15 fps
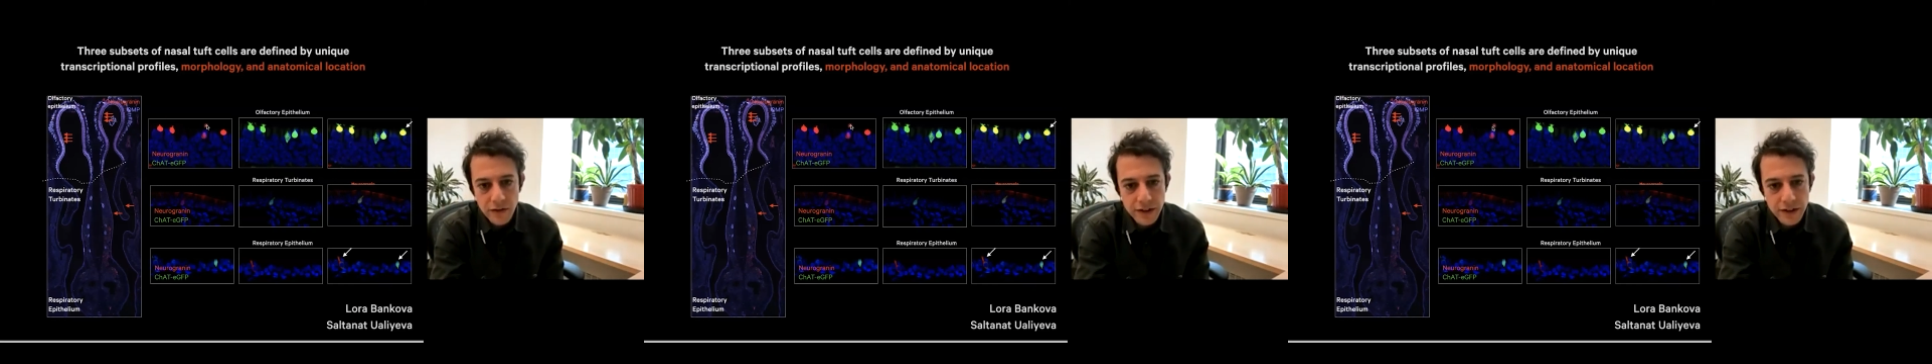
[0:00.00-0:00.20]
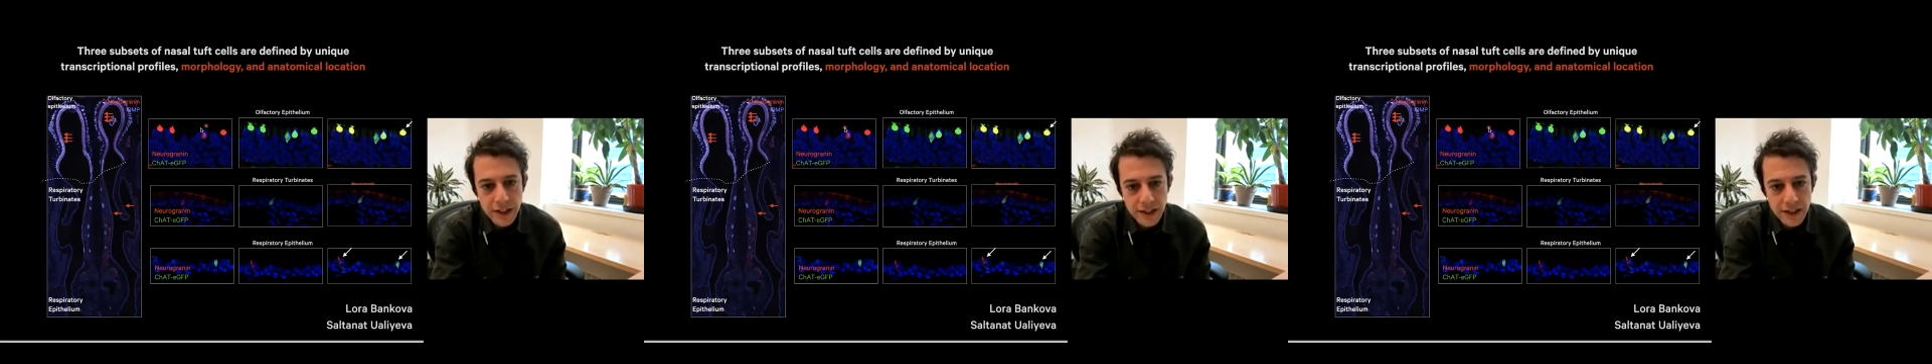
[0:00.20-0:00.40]

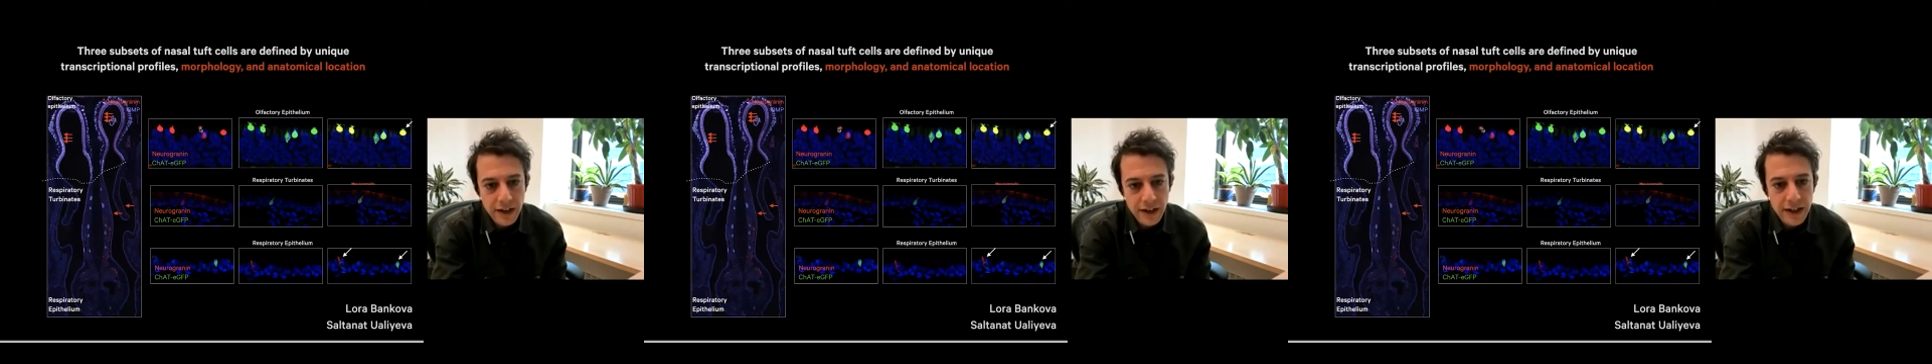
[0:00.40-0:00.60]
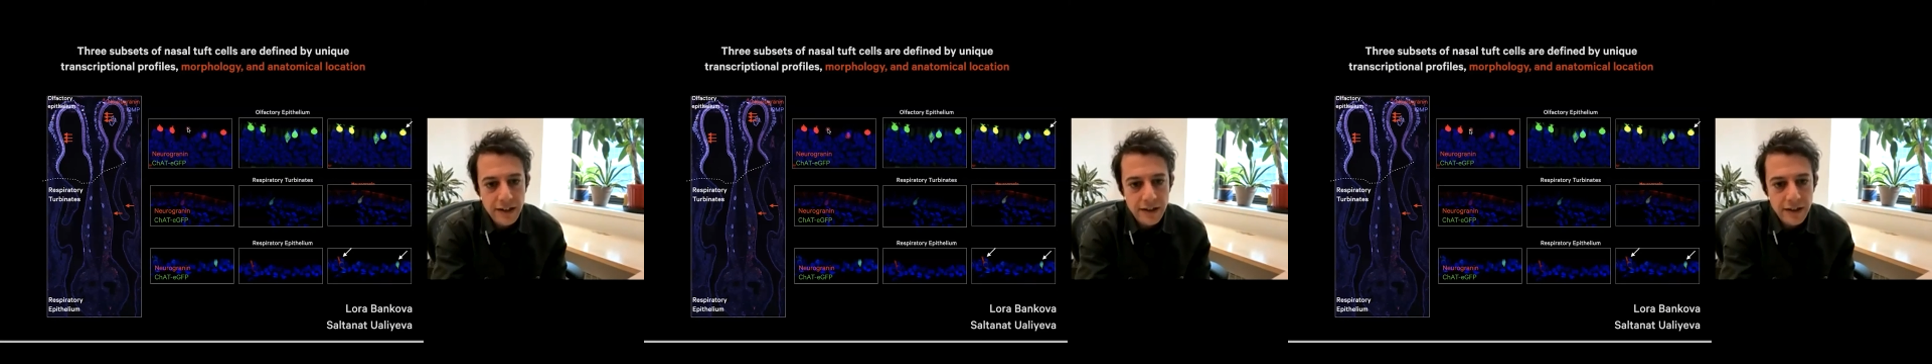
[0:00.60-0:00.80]
is that
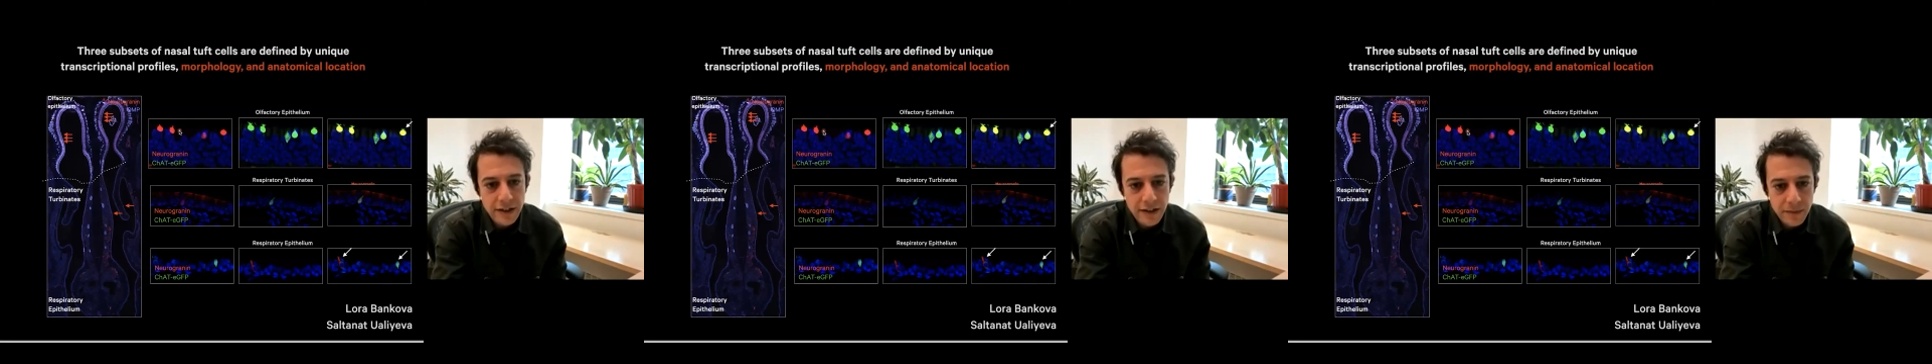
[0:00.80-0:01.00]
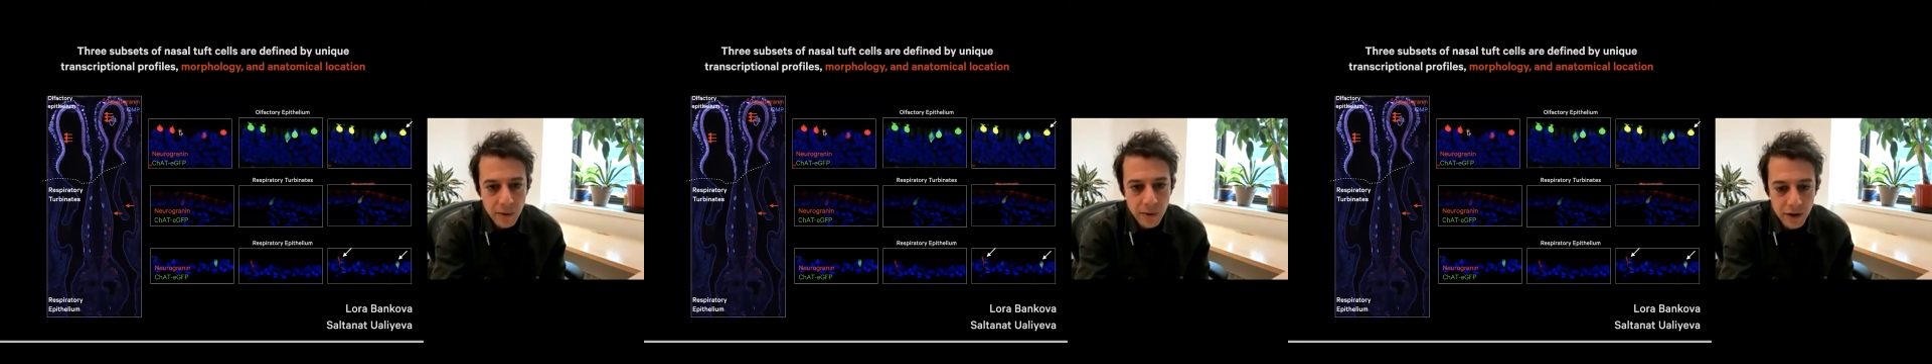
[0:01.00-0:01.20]
there is
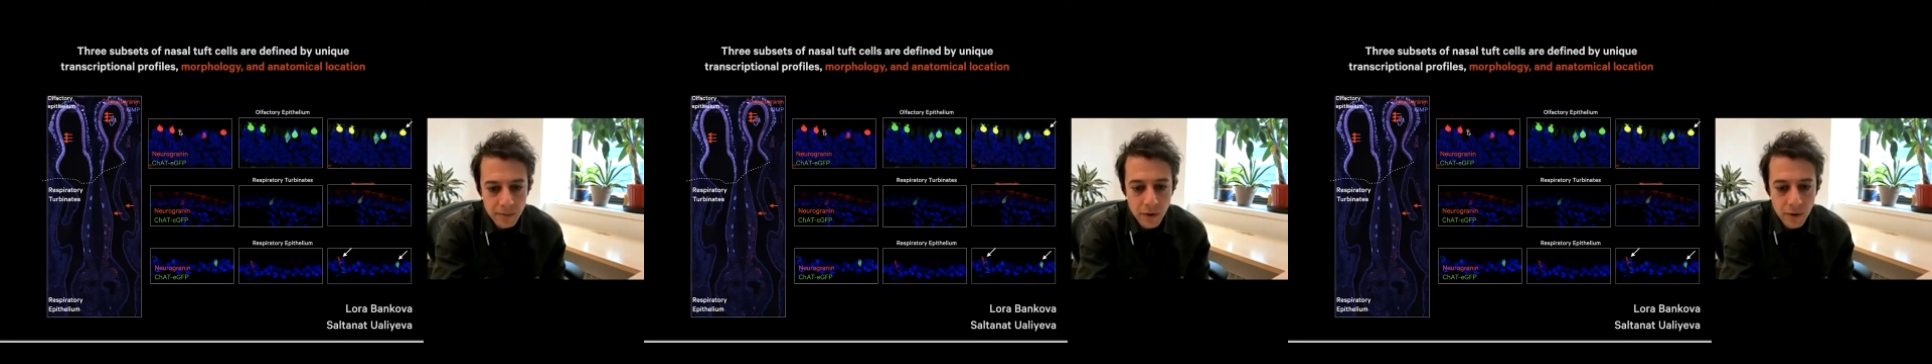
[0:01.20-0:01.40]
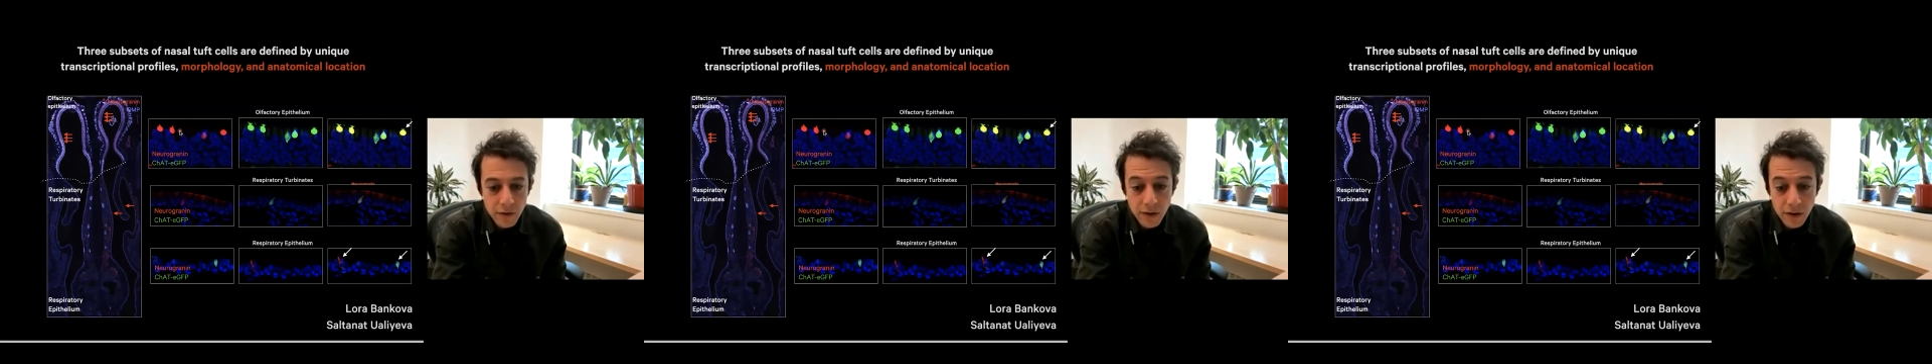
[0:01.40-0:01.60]
this important
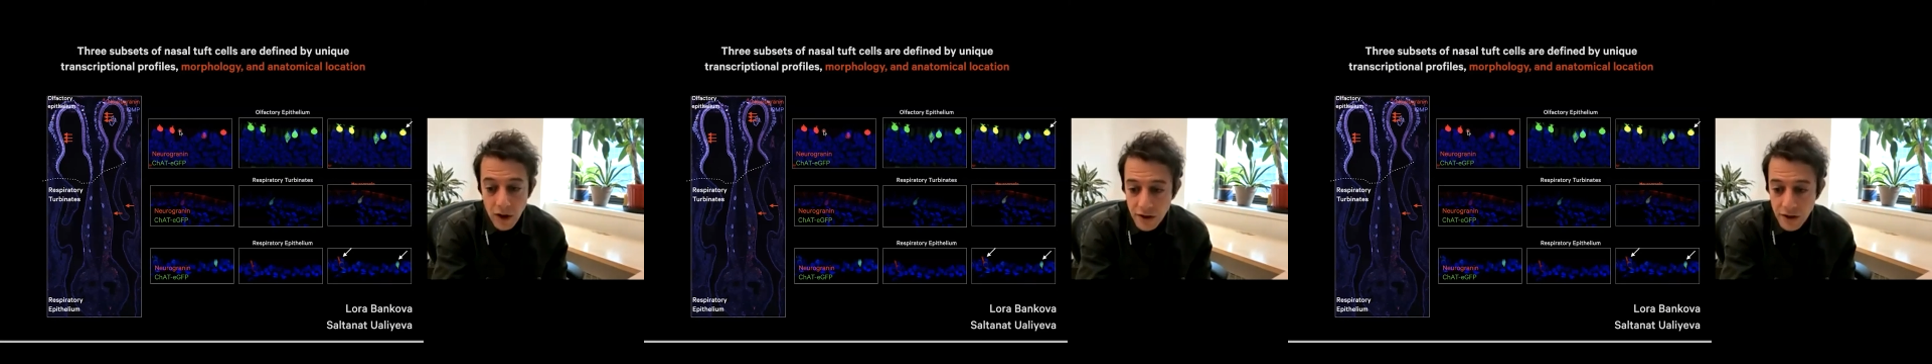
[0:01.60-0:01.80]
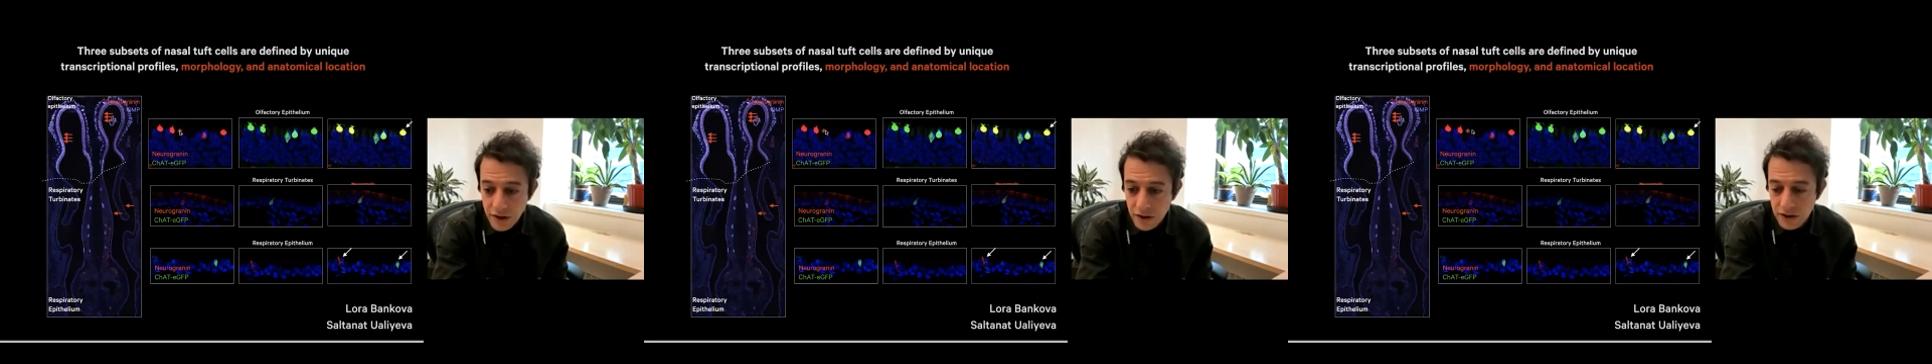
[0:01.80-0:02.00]

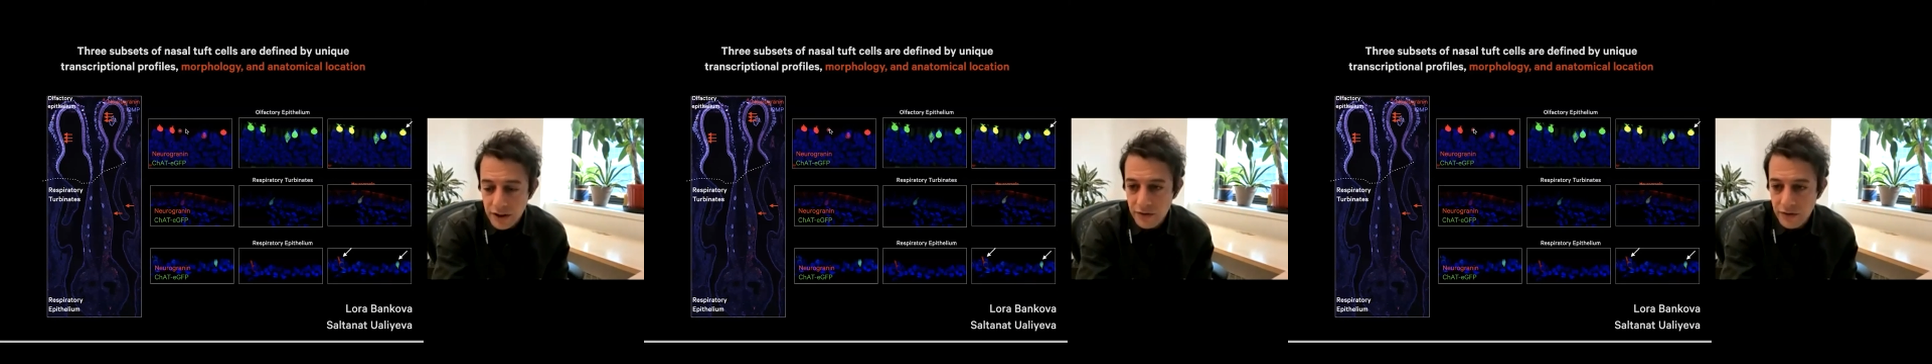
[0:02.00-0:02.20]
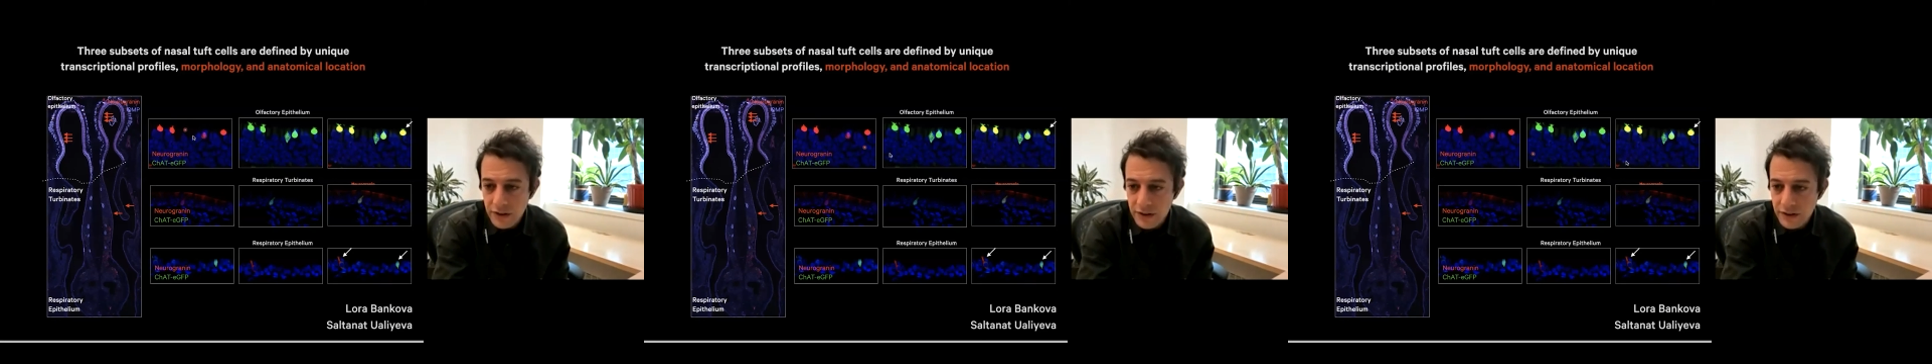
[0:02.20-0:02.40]
morphological
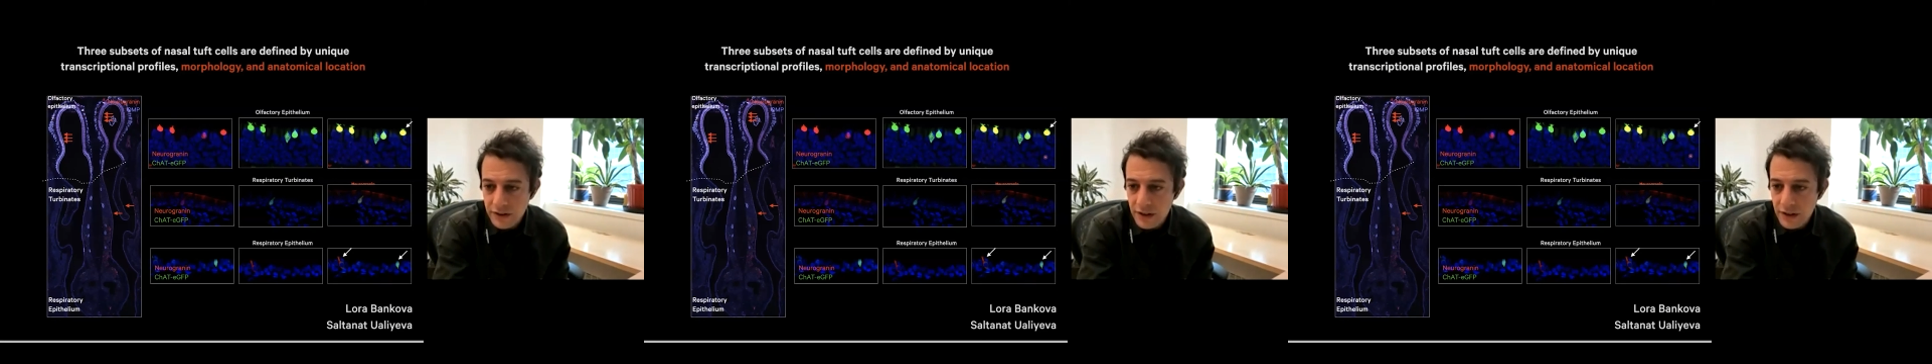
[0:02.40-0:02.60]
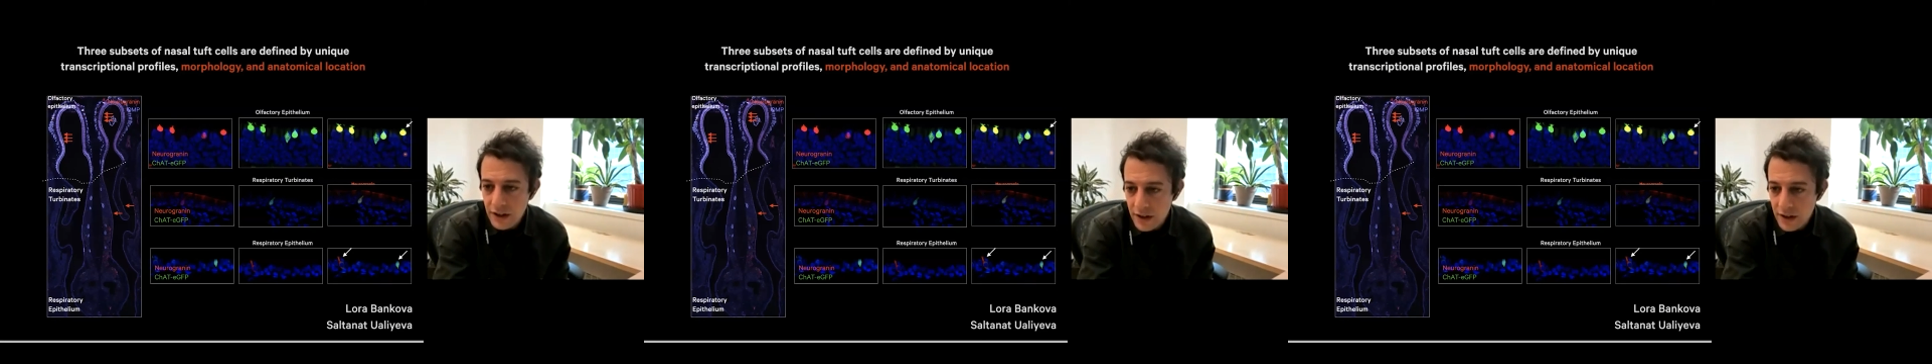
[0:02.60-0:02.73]
difference